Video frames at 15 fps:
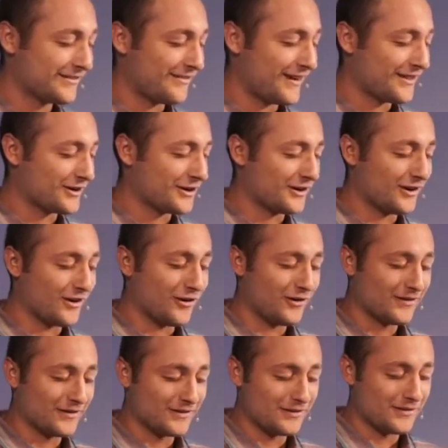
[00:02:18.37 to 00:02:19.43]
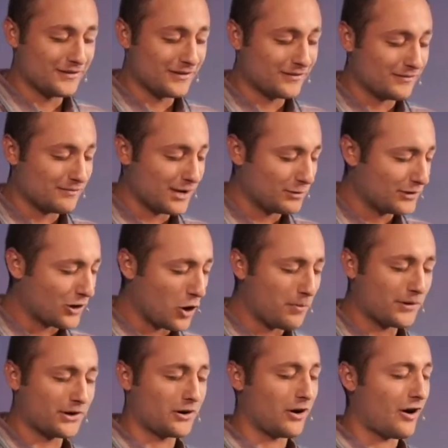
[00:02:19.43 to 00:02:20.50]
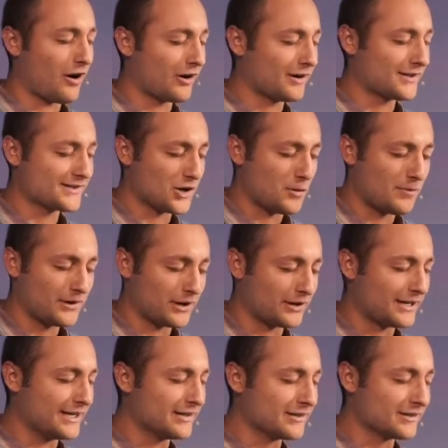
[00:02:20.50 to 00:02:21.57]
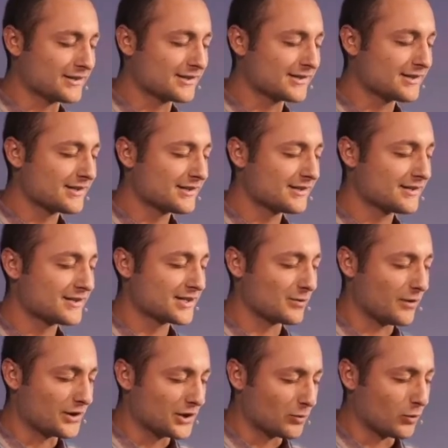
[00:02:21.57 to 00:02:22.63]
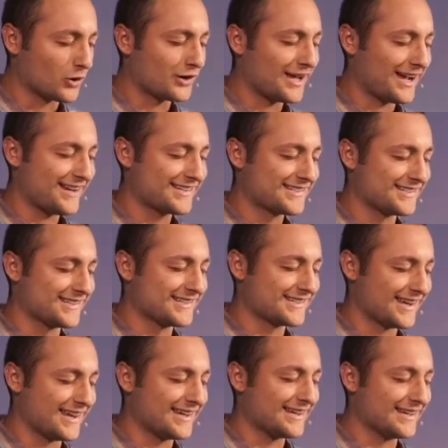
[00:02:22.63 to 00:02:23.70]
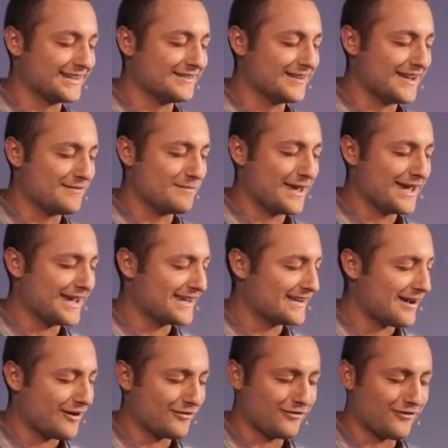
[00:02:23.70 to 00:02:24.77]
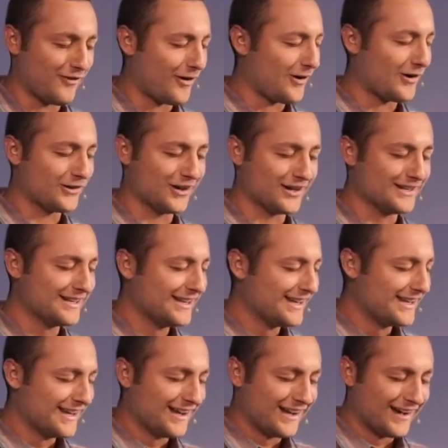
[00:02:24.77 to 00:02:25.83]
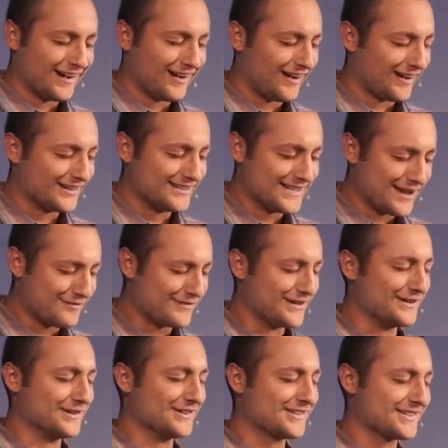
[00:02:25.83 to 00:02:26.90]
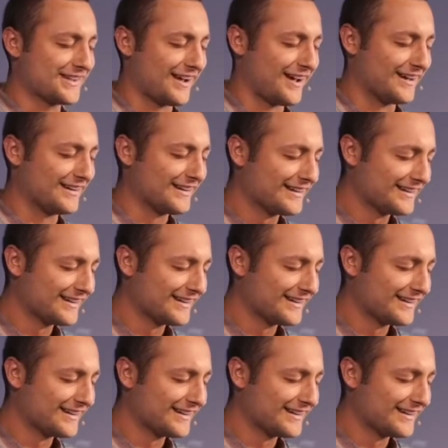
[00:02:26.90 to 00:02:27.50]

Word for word: Father, may we open our hearts, open our ears to what your word has to say, and, and may it not fall on on deaf ears, God.